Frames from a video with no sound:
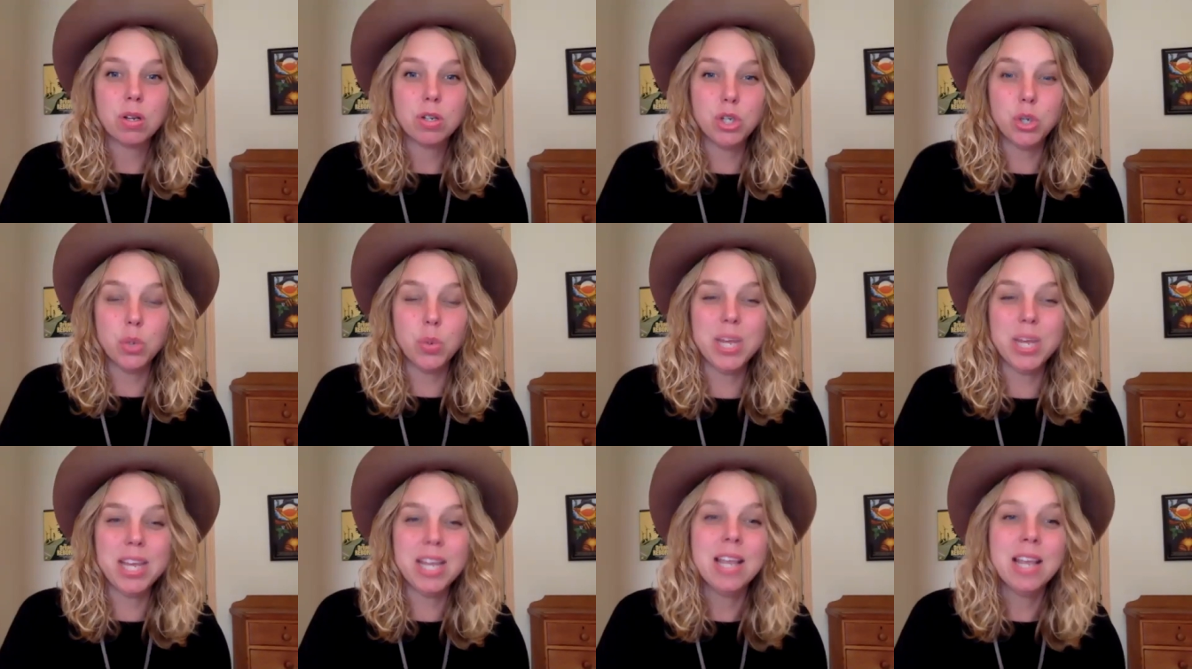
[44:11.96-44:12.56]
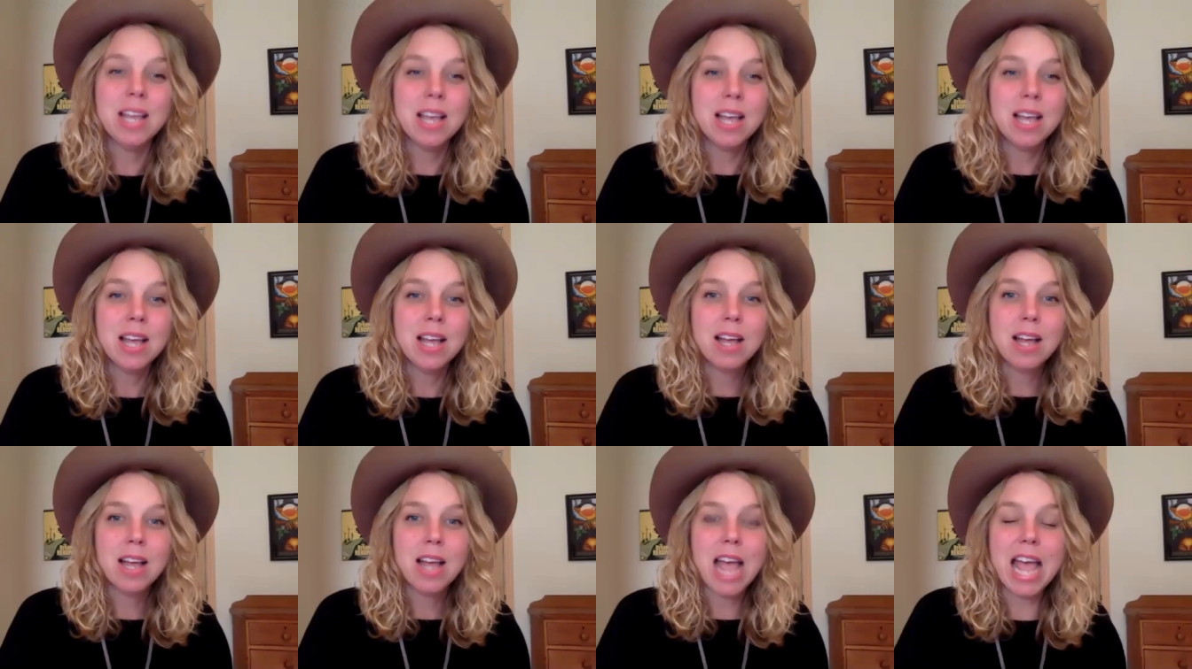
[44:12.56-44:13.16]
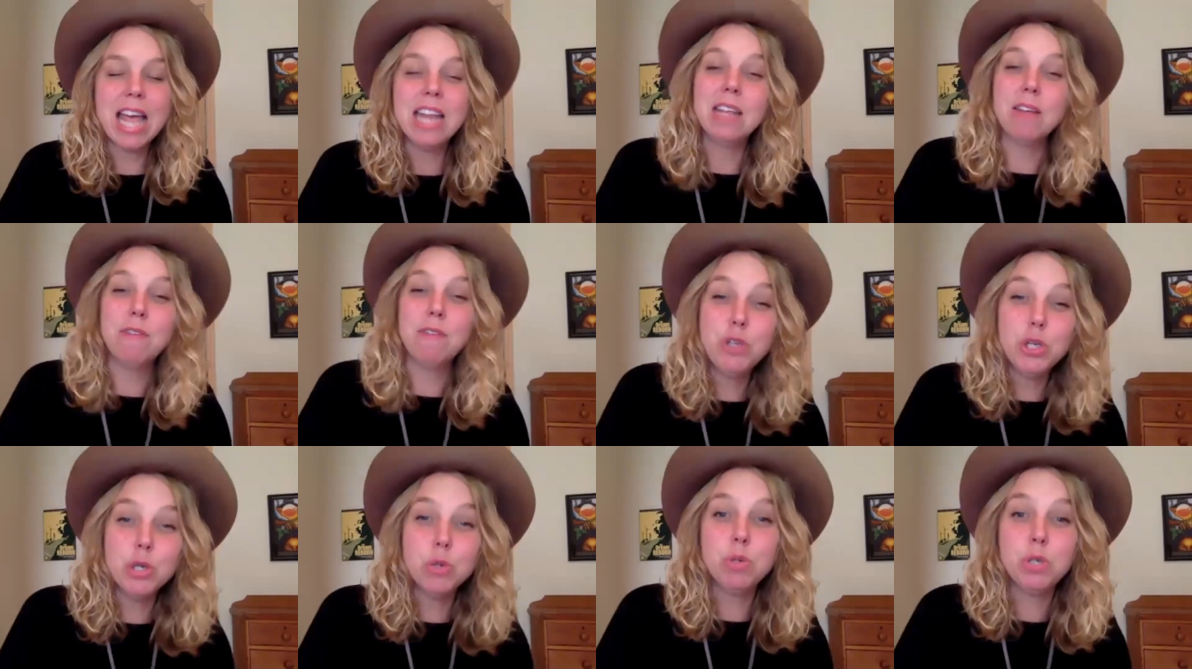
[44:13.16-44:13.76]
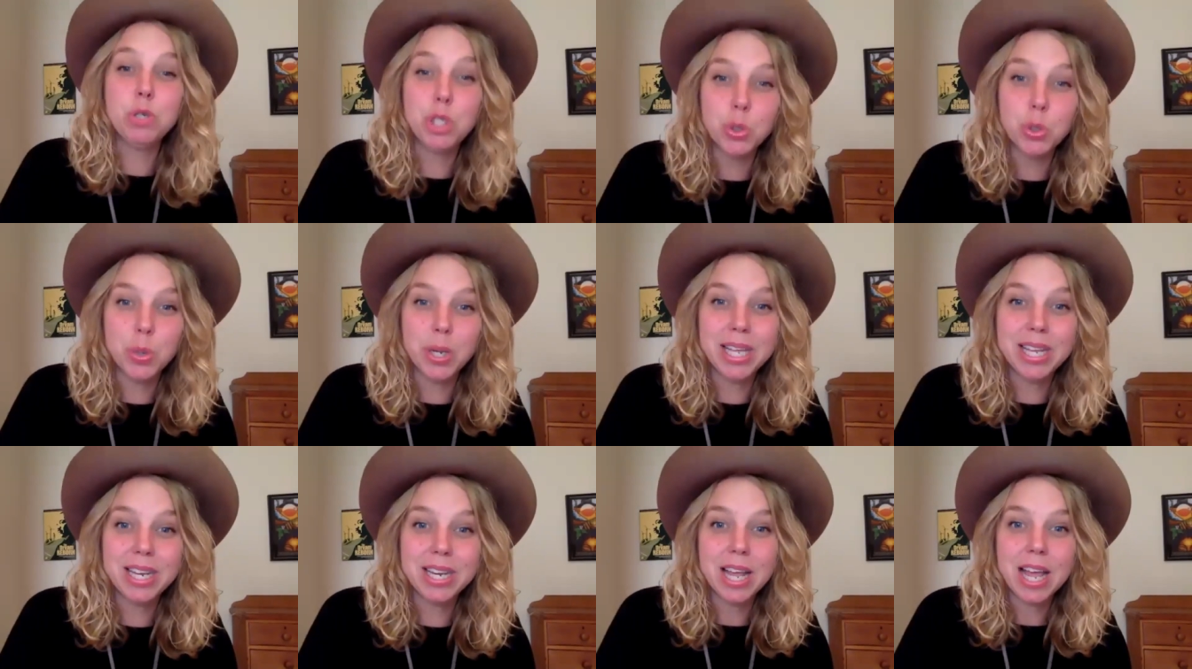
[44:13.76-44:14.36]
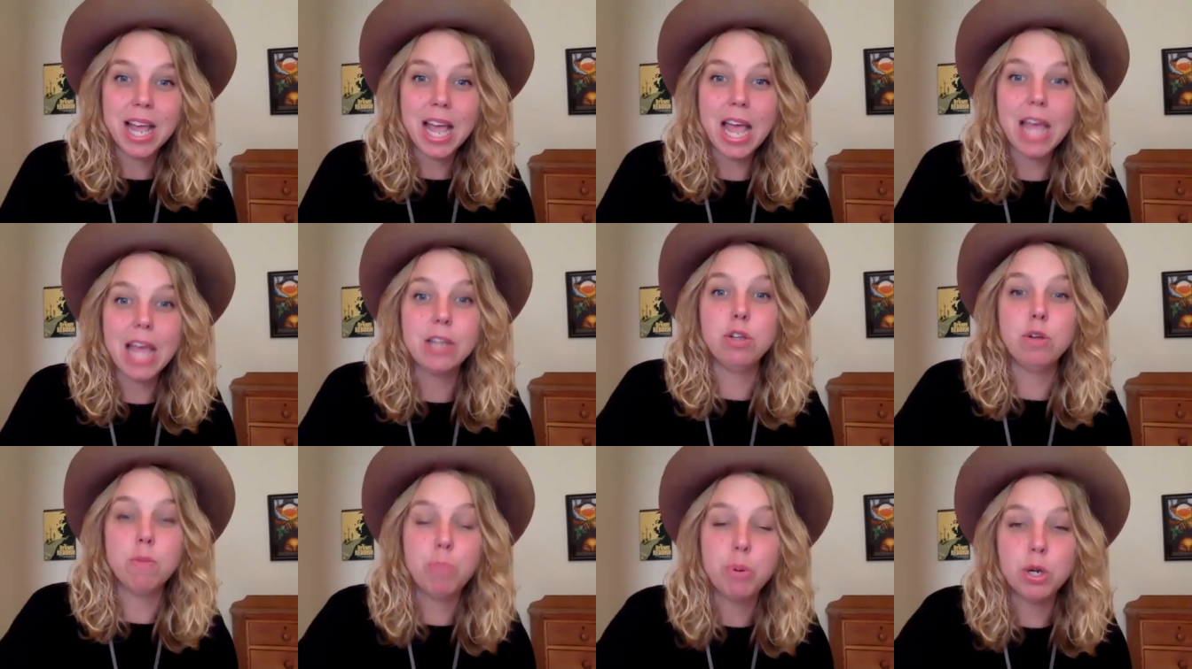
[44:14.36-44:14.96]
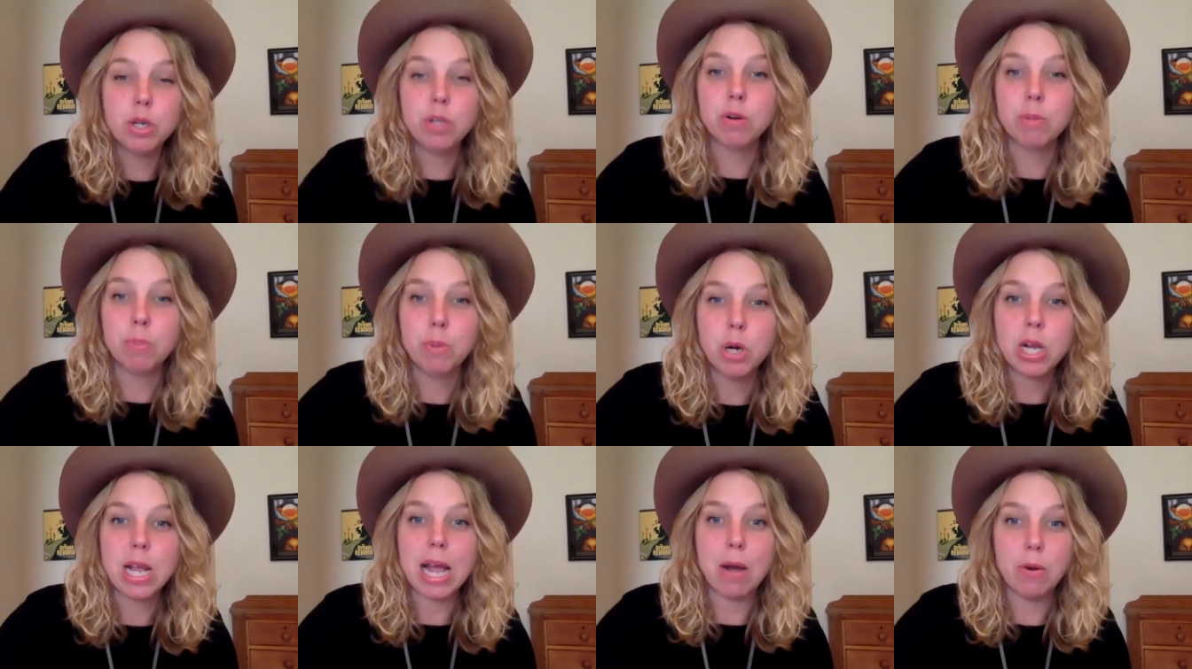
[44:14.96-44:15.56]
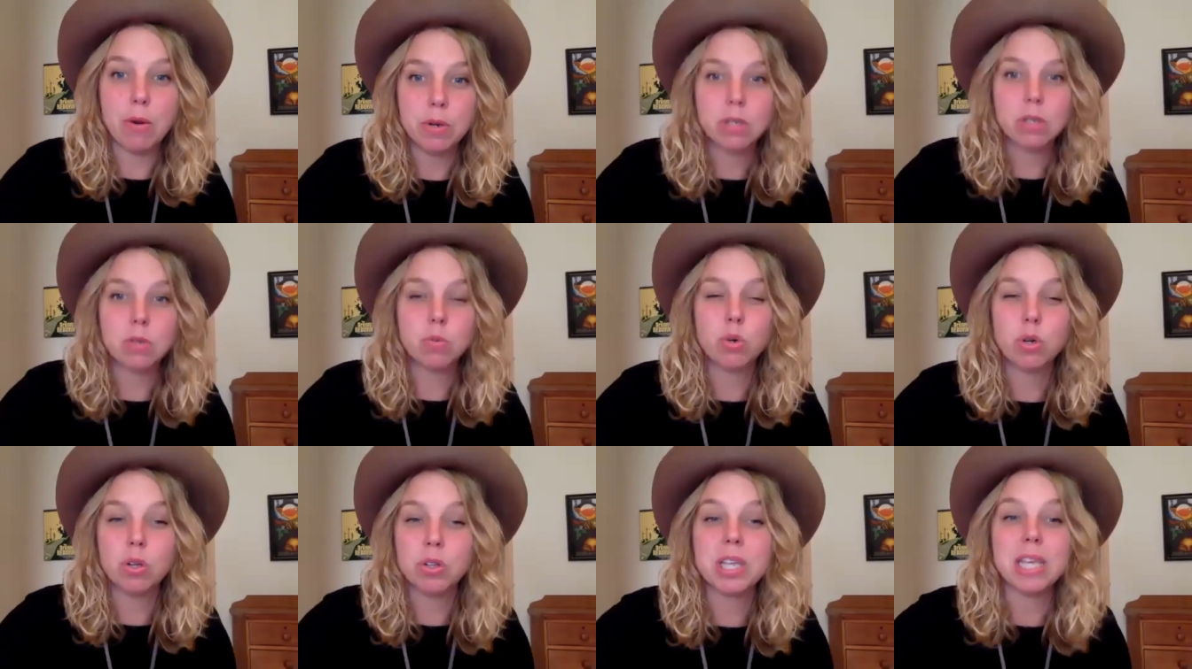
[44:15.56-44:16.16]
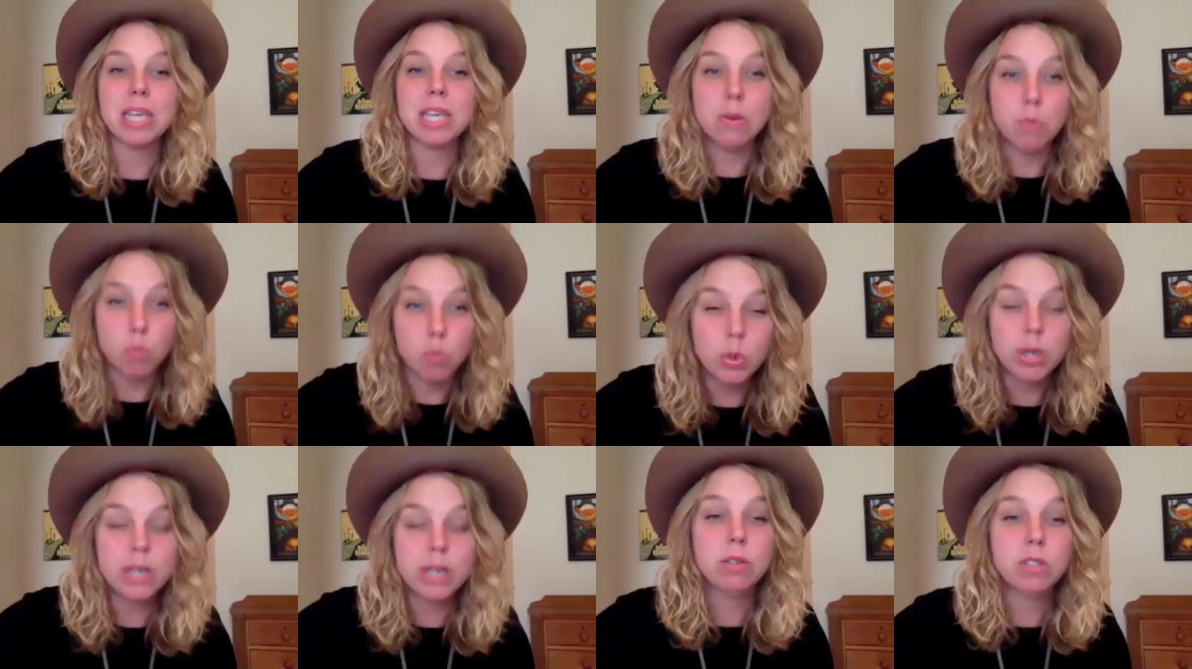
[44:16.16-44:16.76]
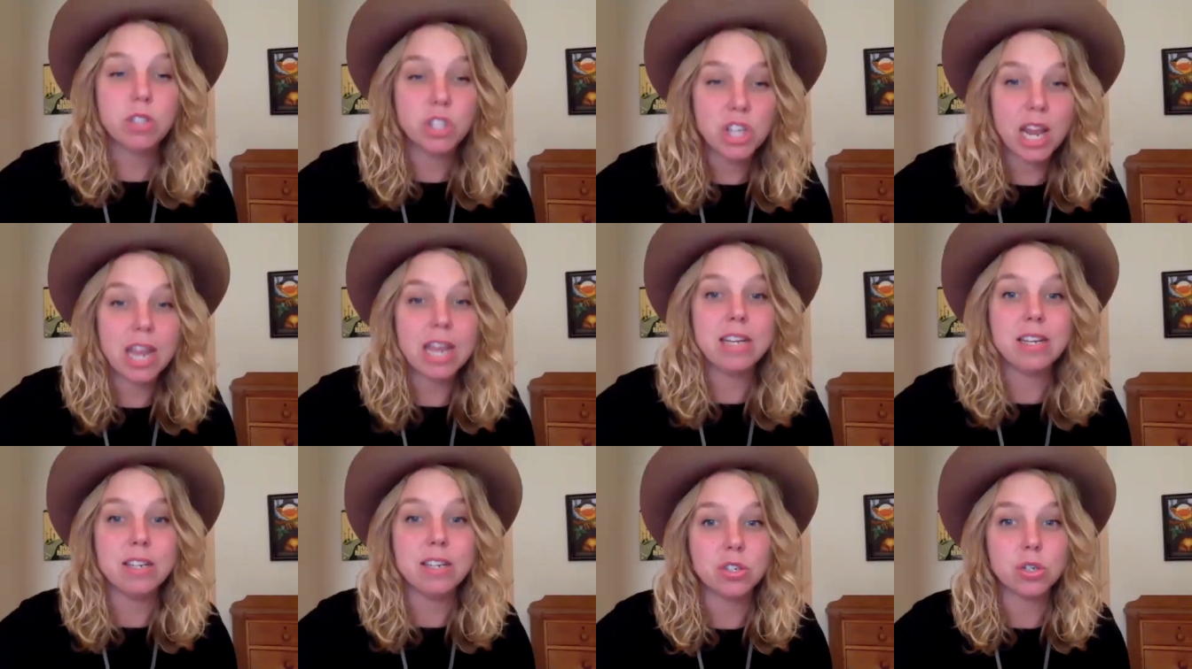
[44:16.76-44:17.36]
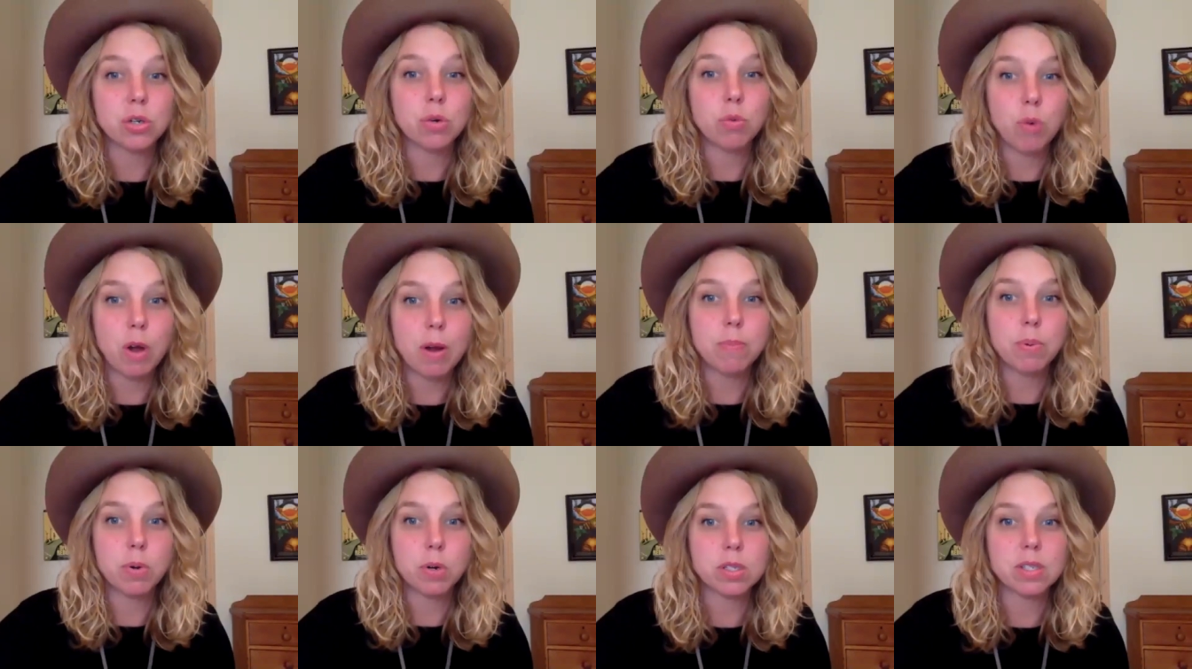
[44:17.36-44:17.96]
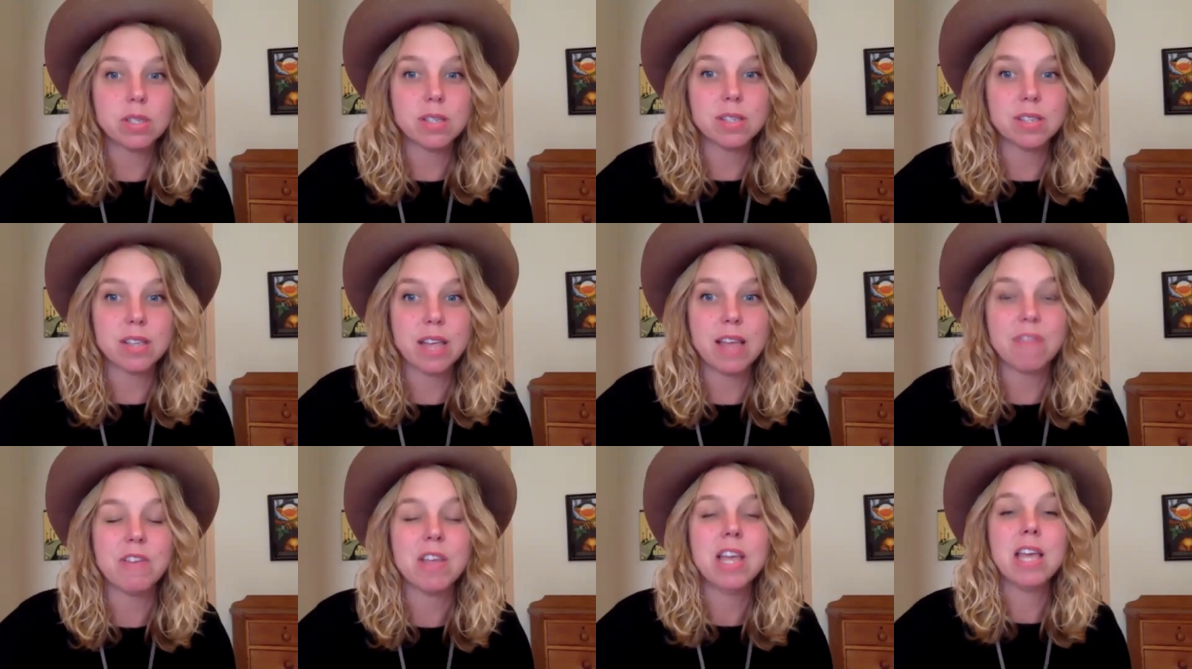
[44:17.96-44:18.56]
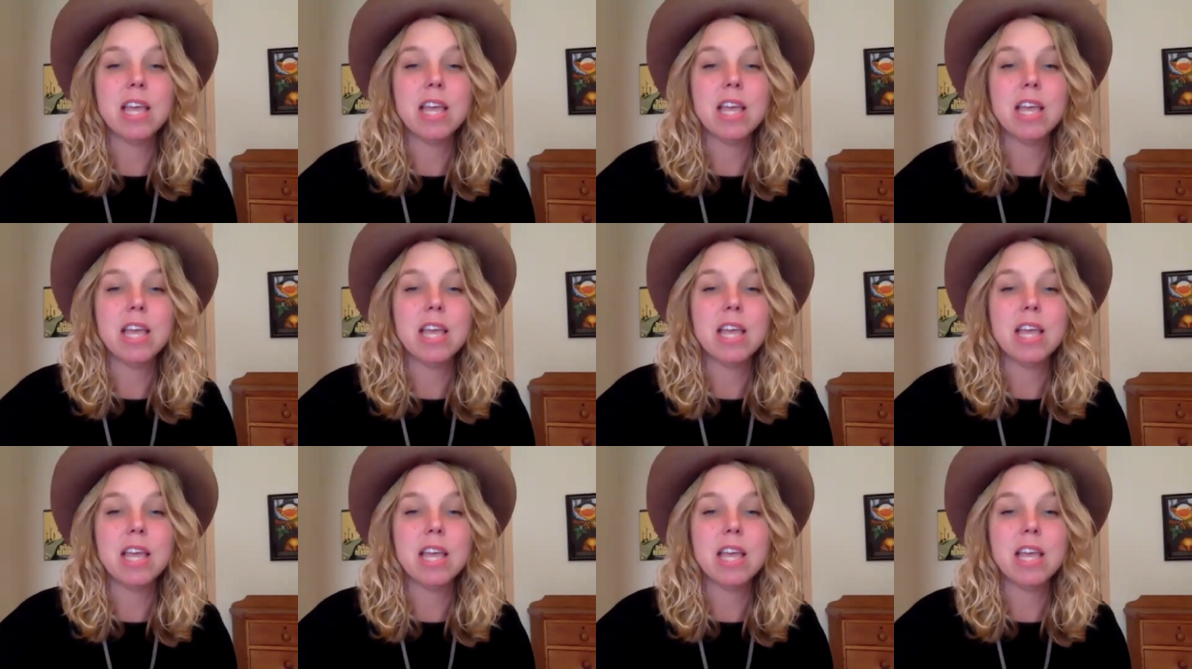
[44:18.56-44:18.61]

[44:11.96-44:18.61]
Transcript: doing? And if you do it and you put your book out into the world, it will change one person's life.